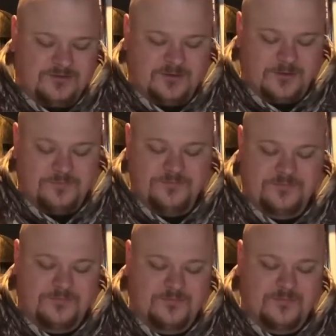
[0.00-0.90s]
So,
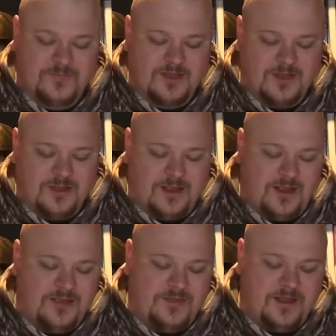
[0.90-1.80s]

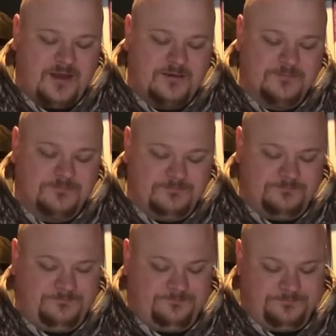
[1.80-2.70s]
and then
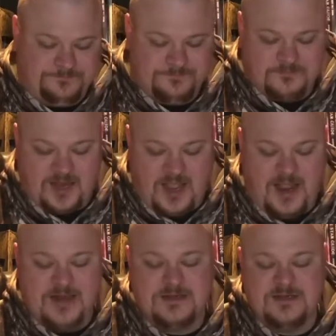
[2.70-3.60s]

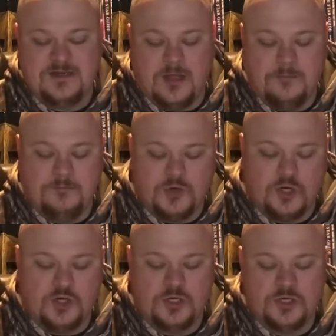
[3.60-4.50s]
at
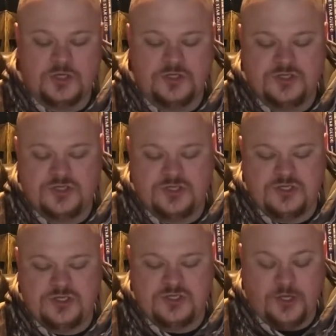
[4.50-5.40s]
number
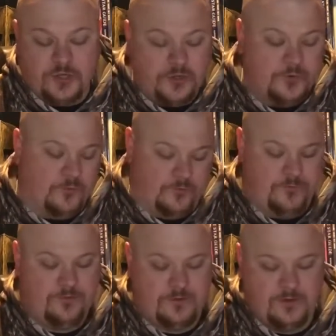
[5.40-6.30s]

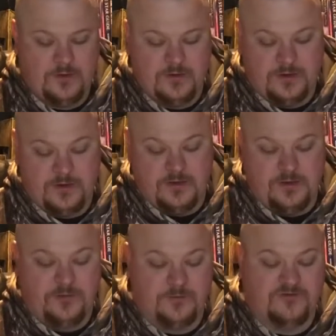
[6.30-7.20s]
2,
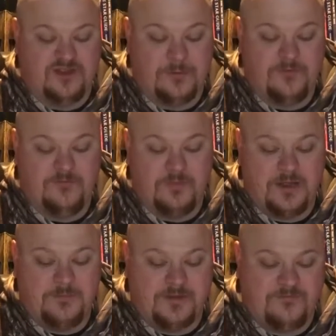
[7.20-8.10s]
another example of
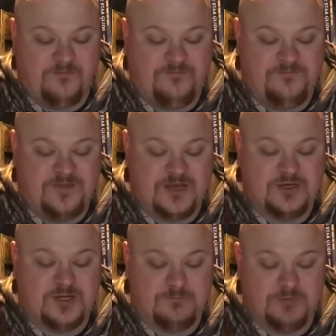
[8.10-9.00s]
my being
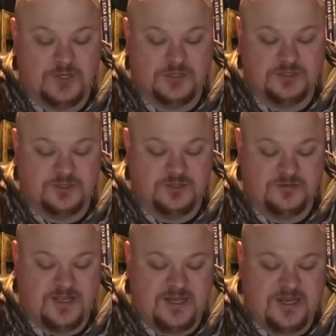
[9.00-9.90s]
fair and impartial,
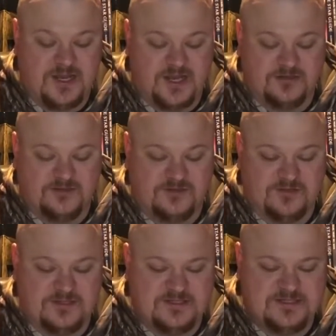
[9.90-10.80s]
because I cannot
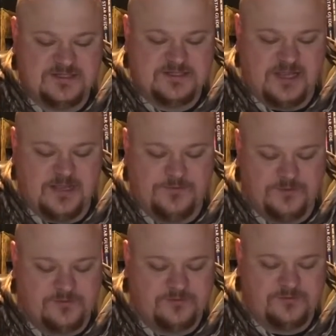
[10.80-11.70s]

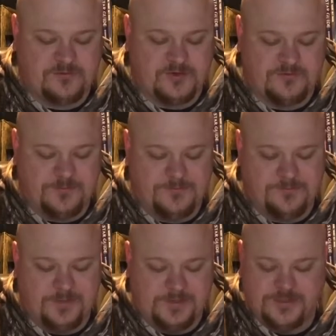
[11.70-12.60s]
damn this son of a
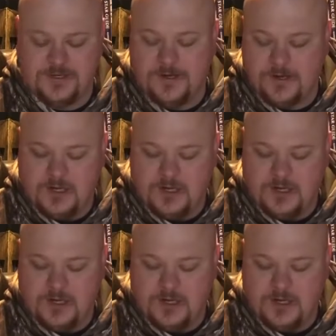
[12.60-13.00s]
bitch.